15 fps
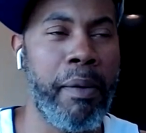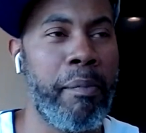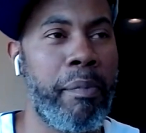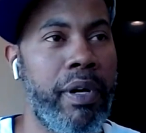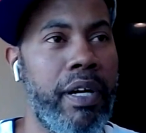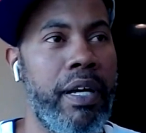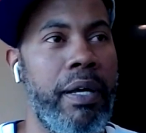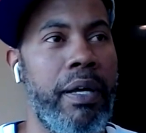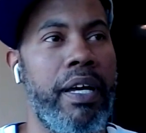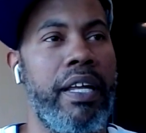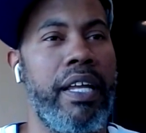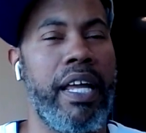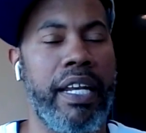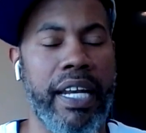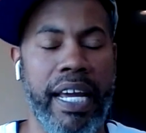But
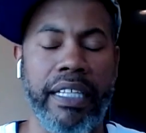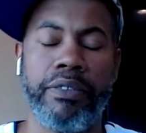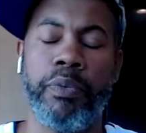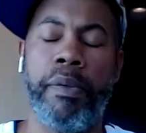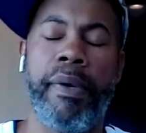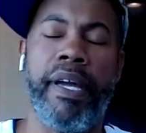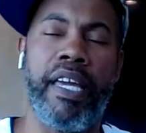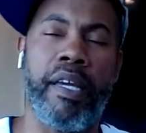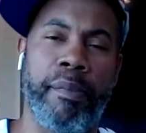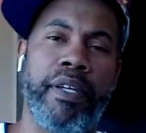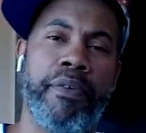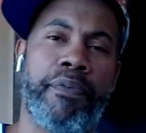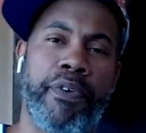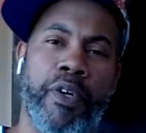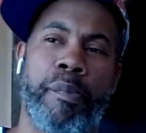and that's what made
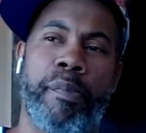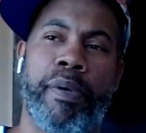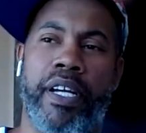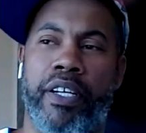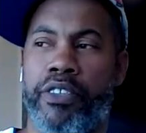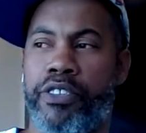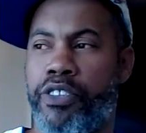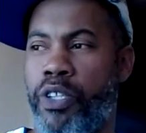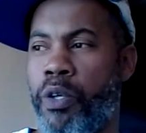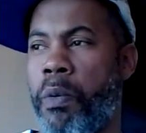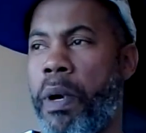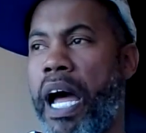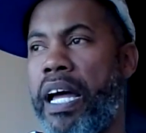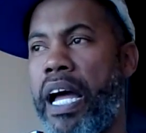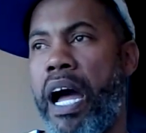me feel better.
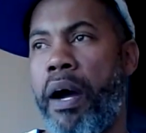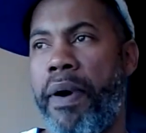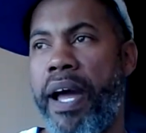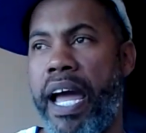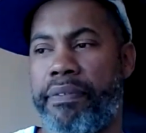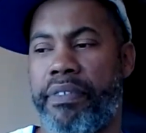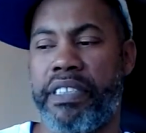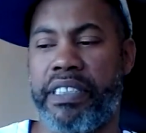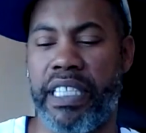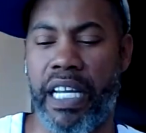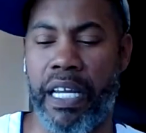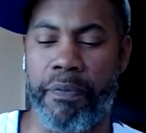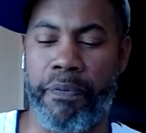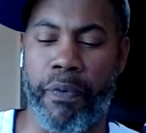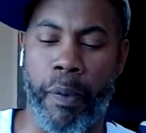So I, I would have to
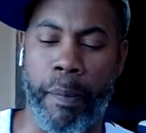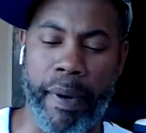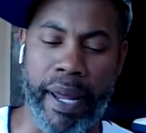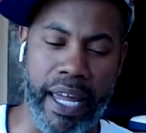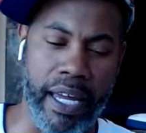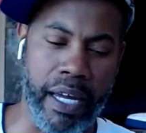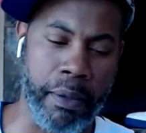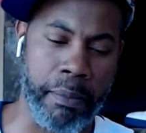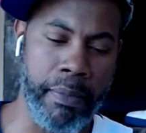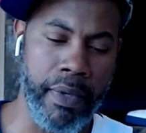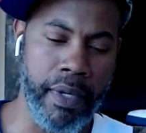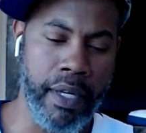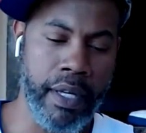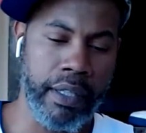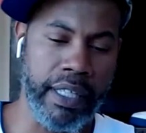say for Bam,
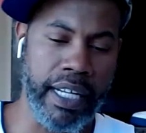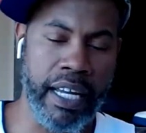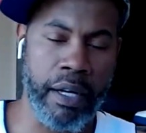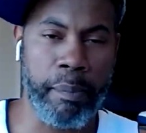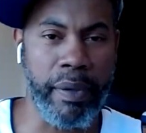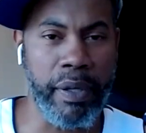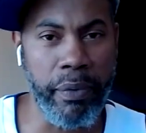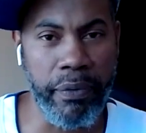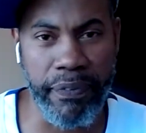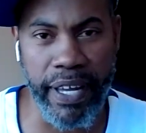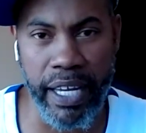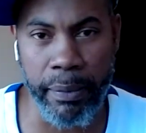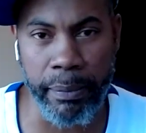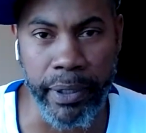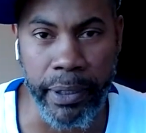now be with
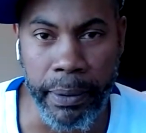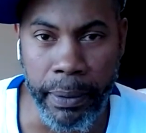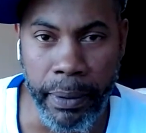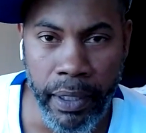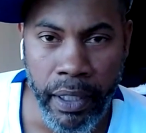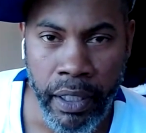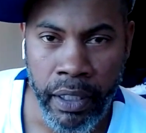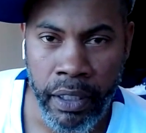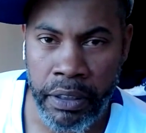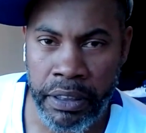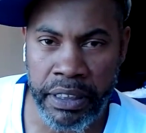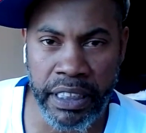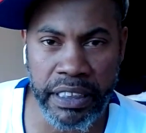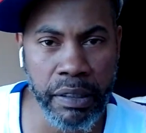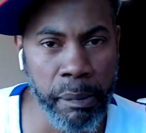family.
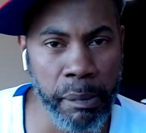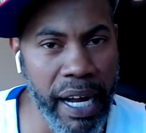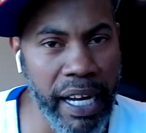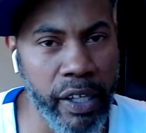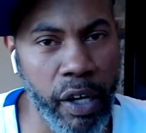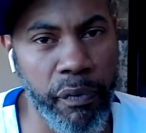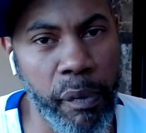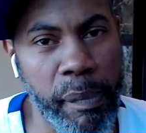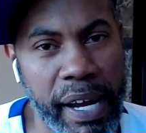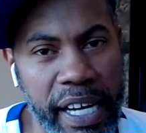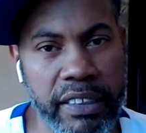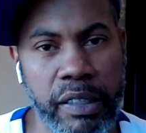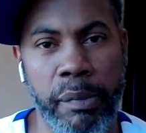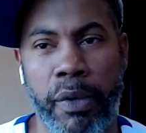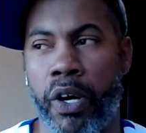Get your mind off of
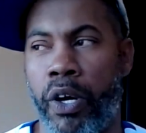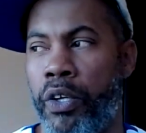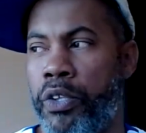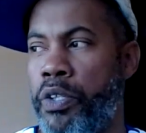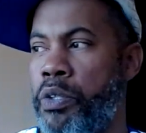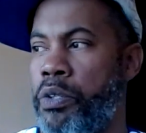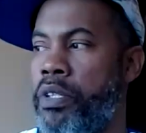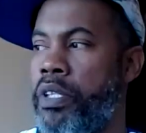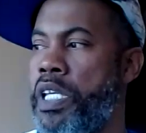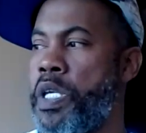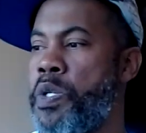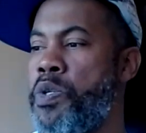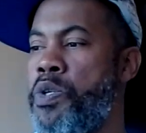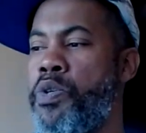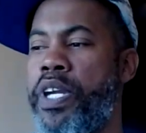basketball. You
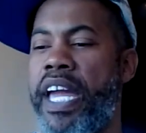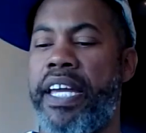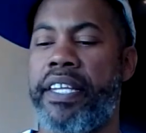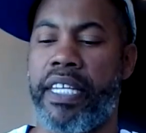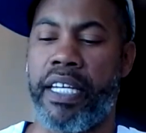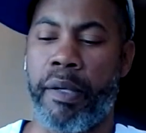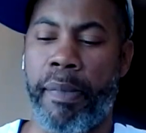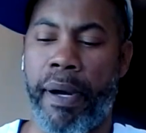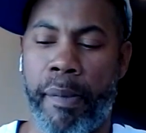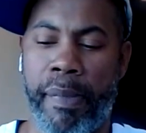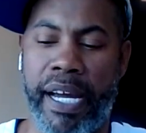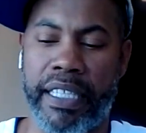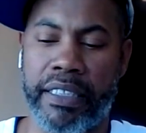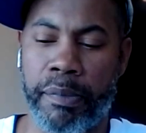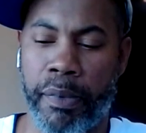you you can't think about
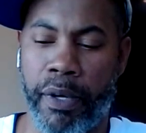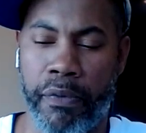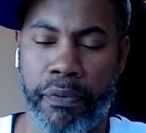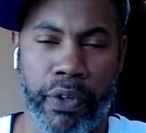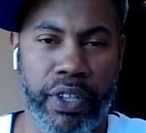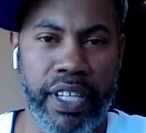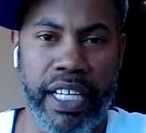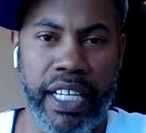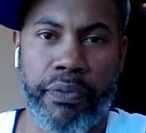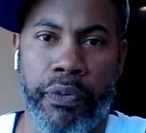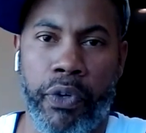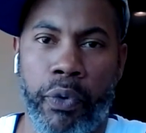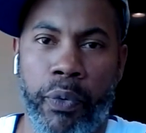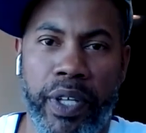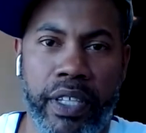basketball for the next
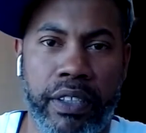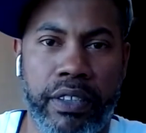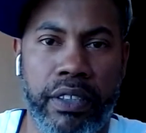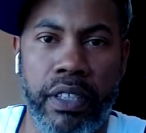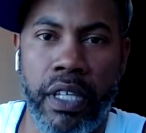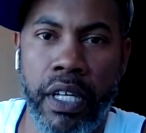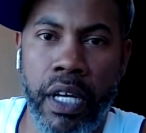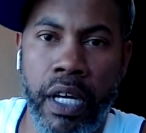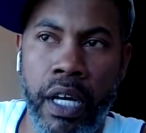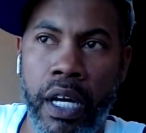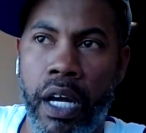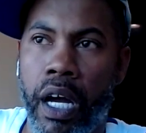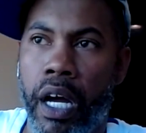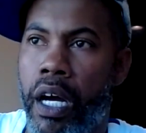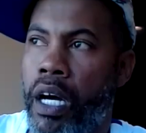few weeks.
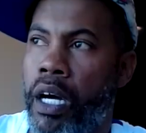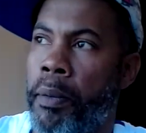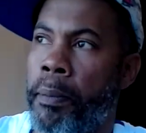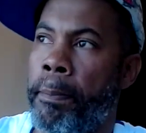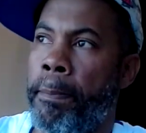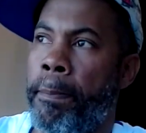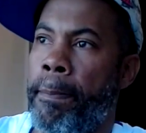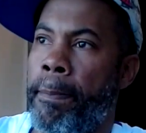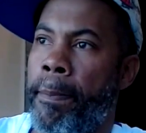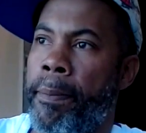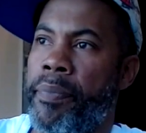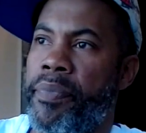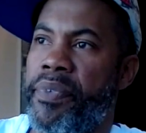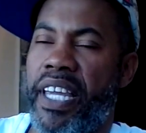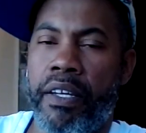Um,
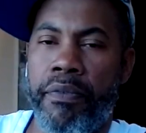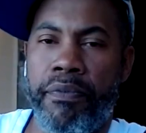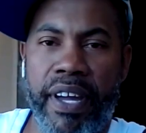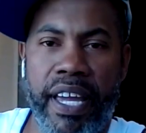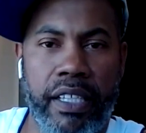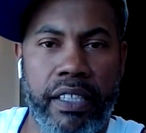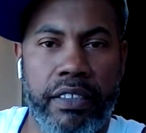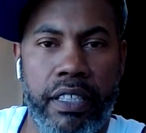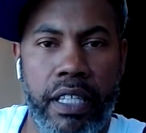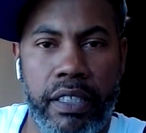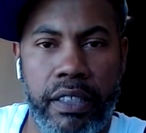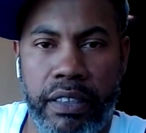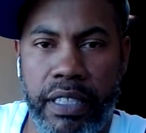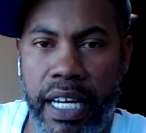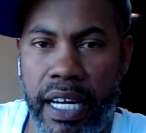take advantage of
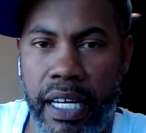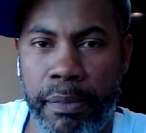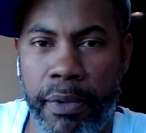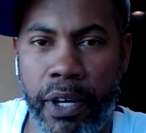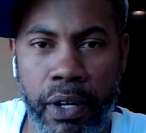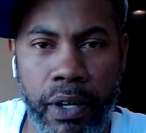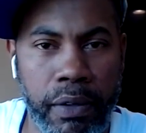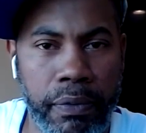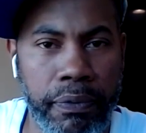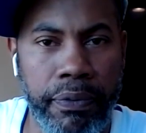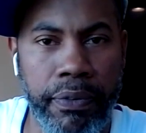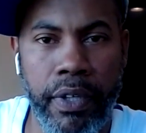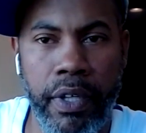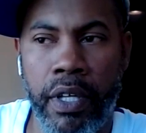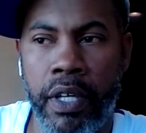this time off.